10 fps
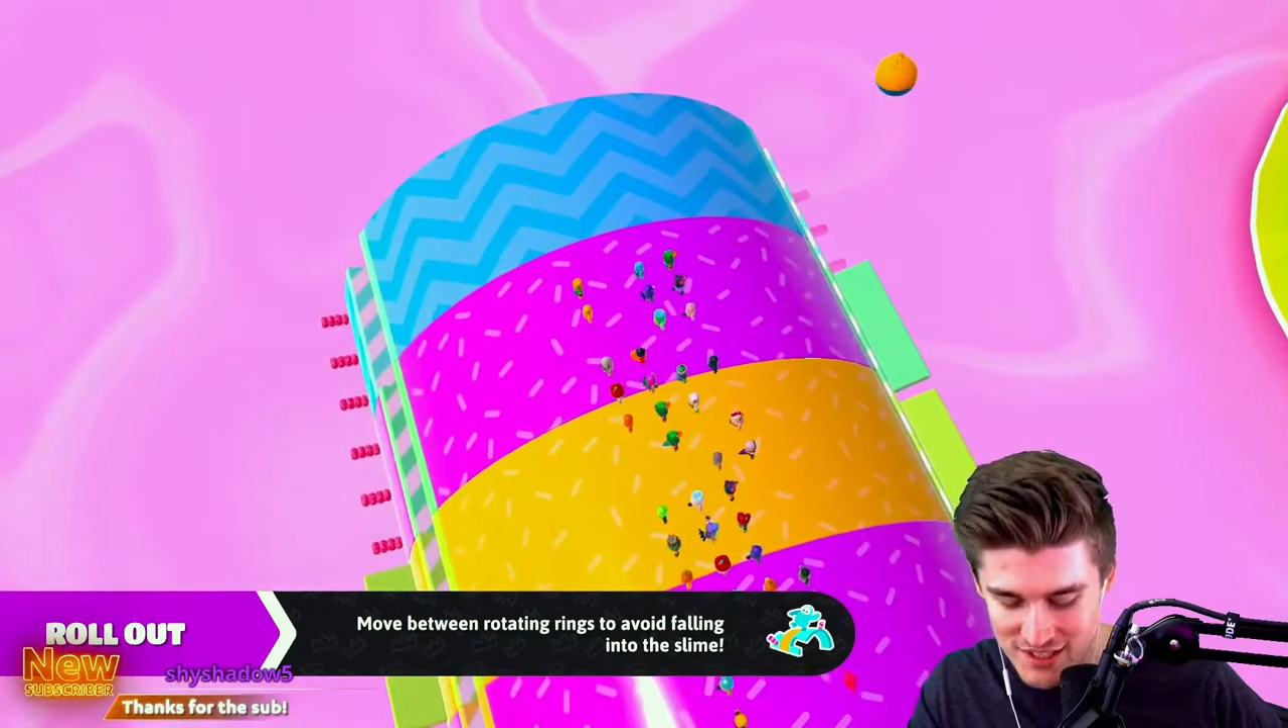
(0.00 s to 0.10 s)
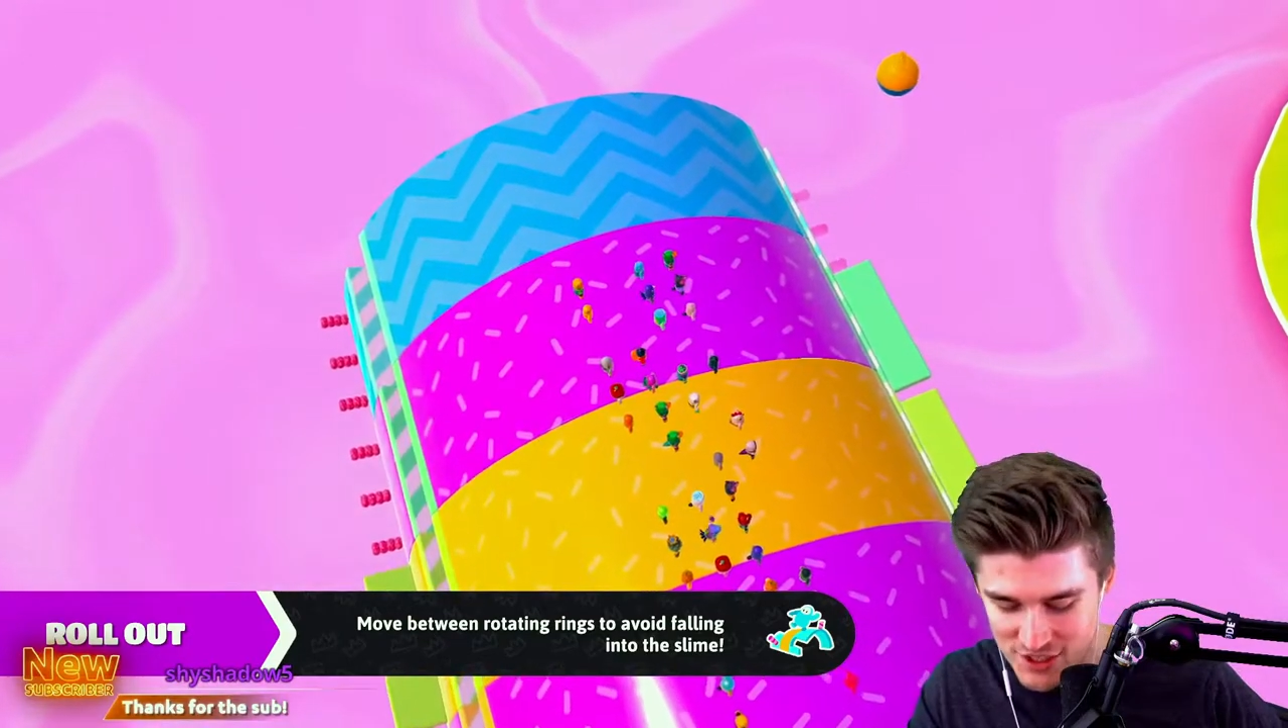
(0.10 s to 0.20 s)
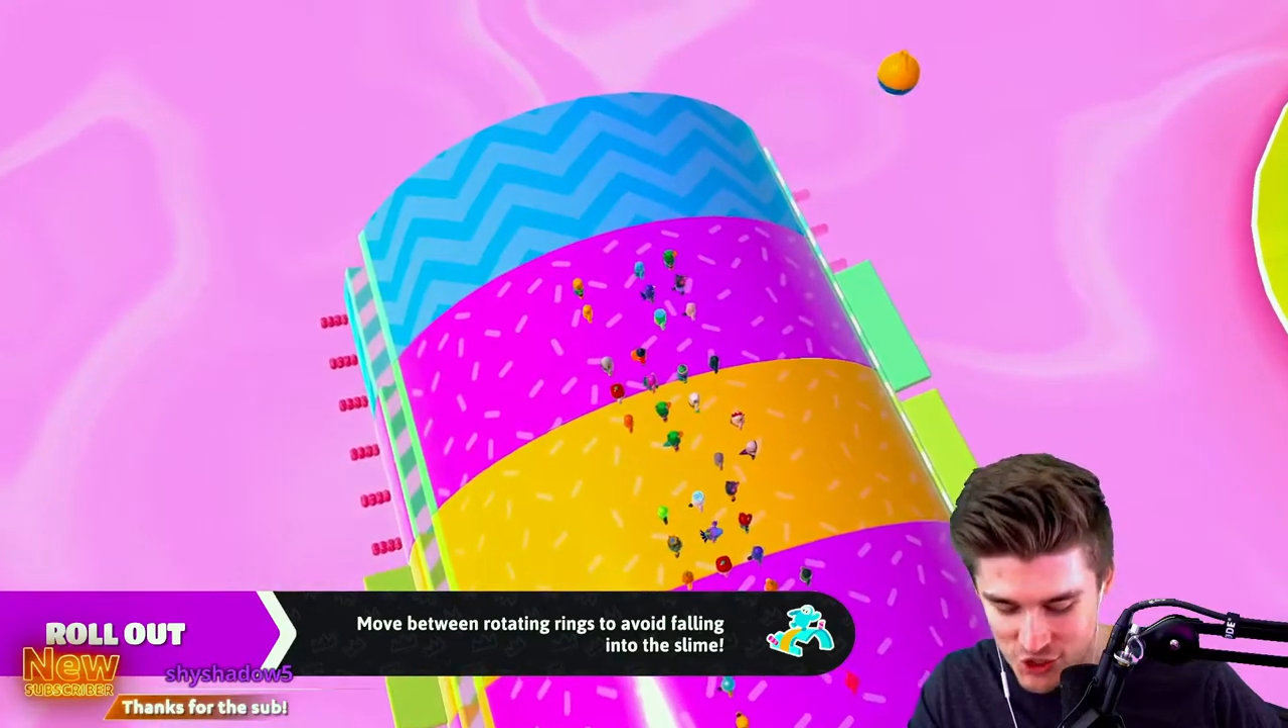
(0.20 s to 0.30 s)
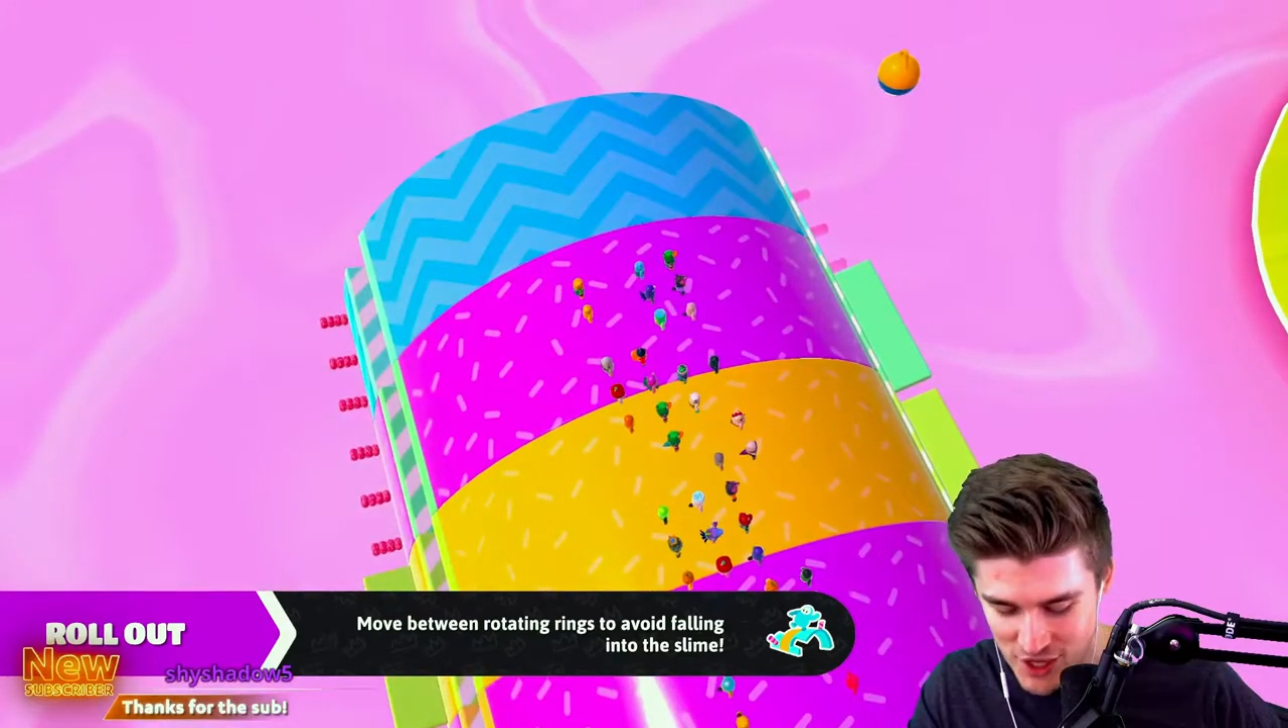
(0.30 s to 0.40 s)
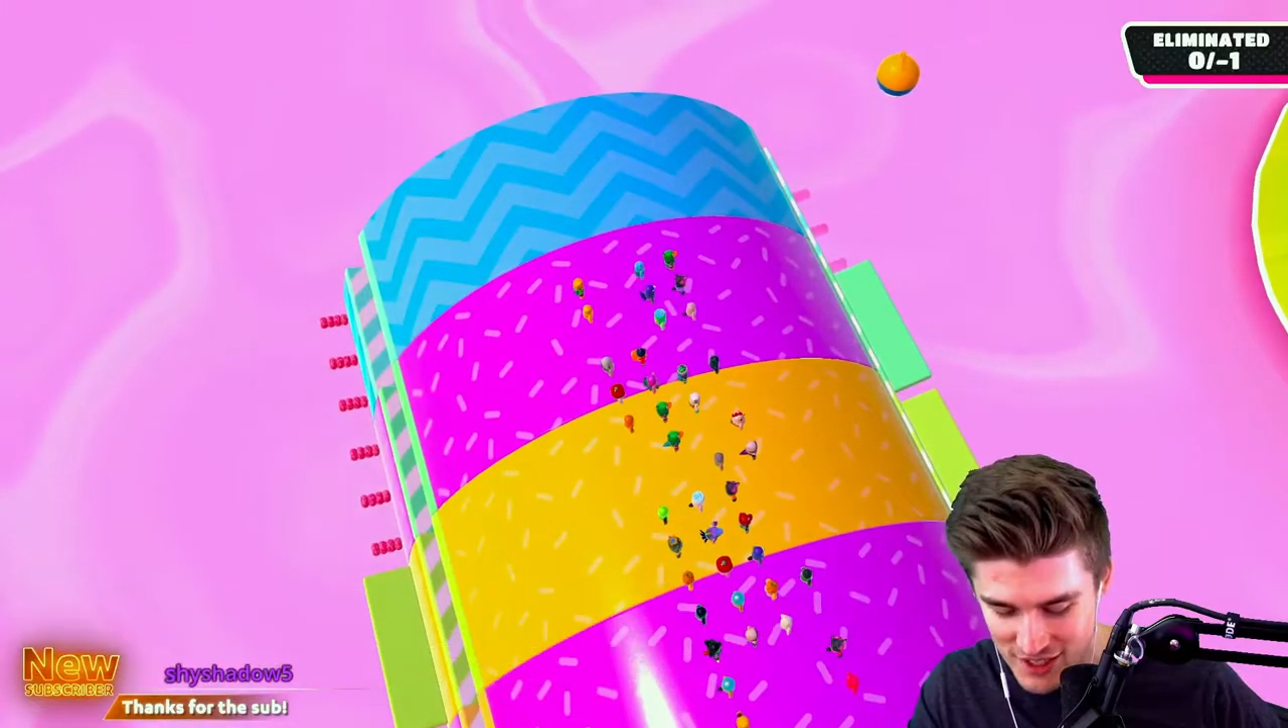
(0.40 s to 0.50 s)

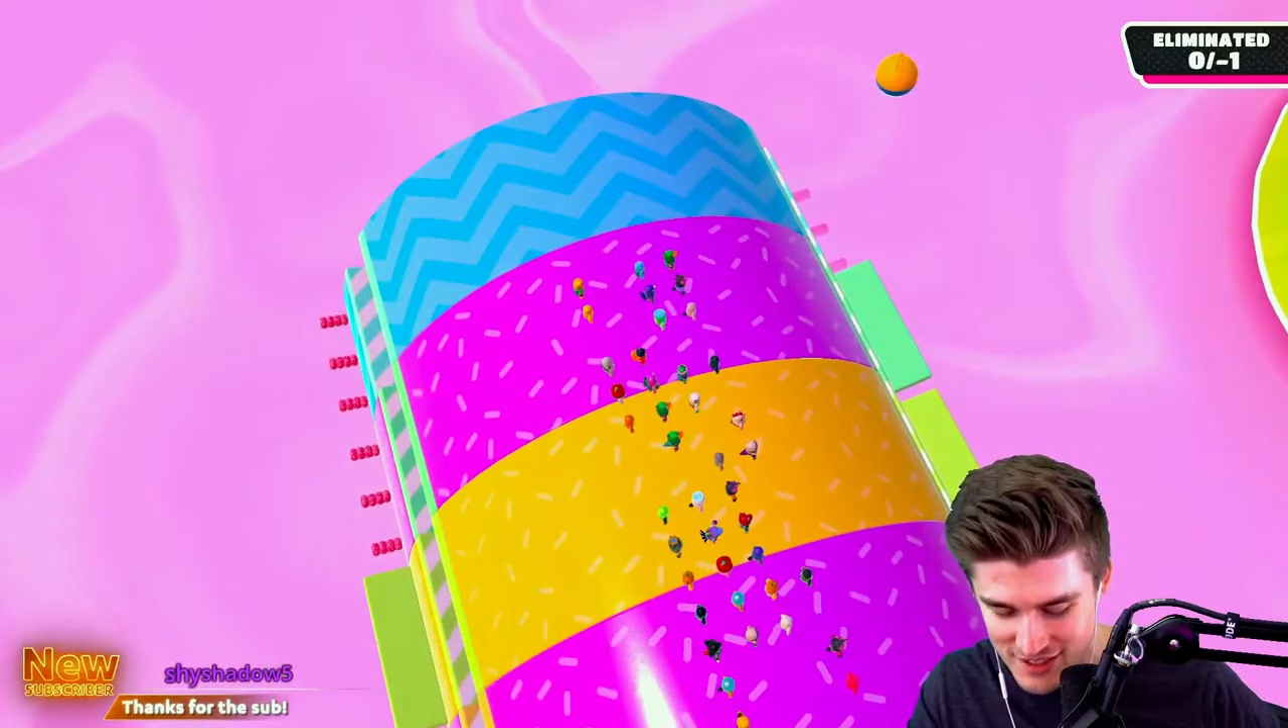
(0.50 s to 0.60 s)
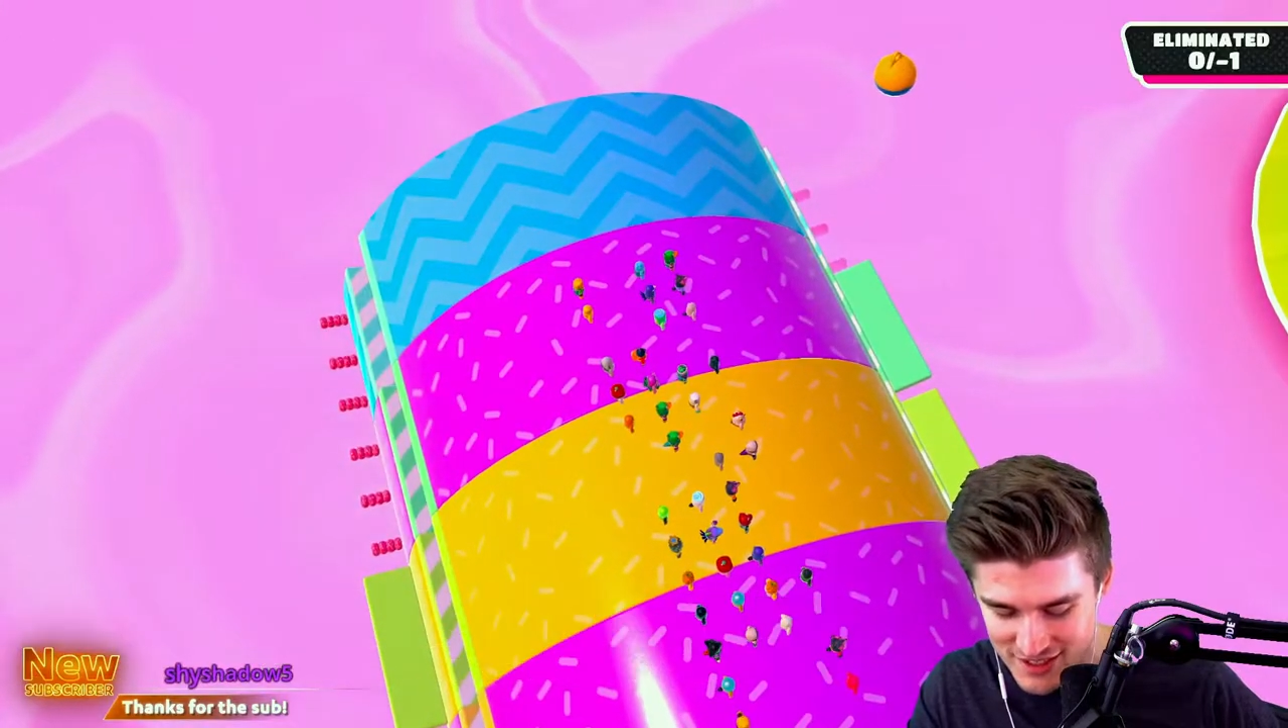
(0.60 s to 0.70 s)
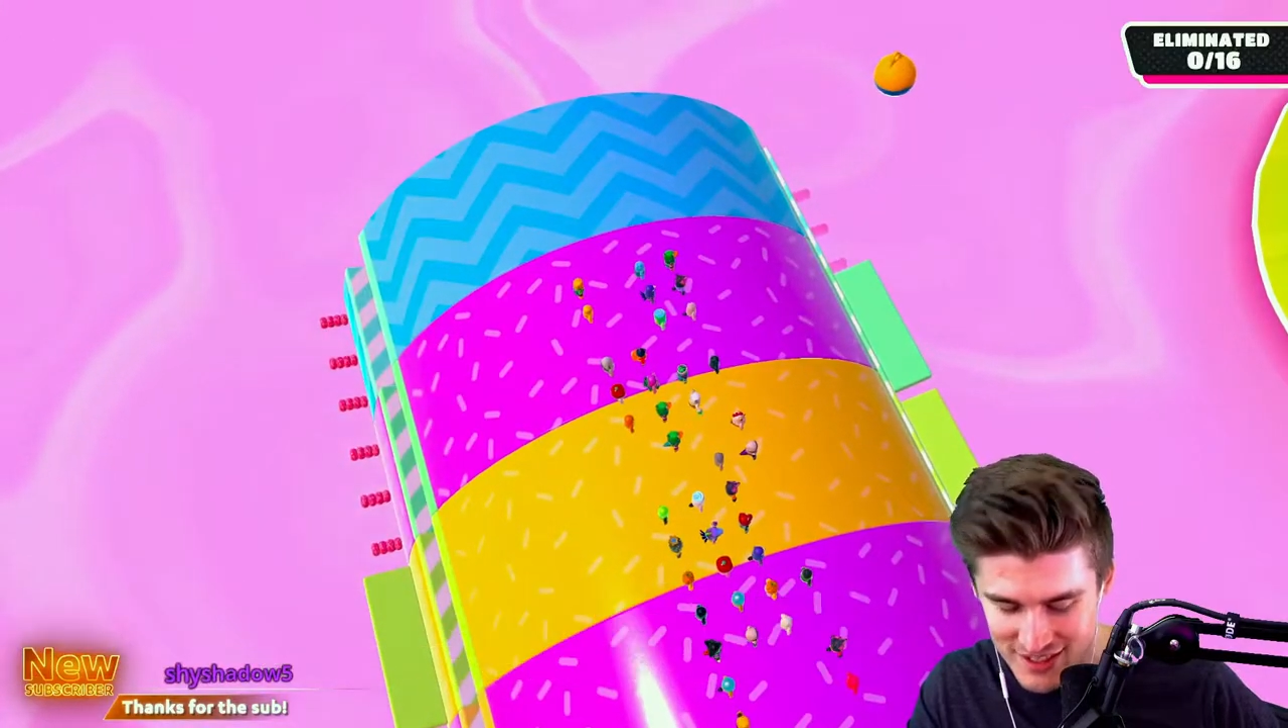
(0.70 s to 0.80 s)
Jinx. Yeah, Jinx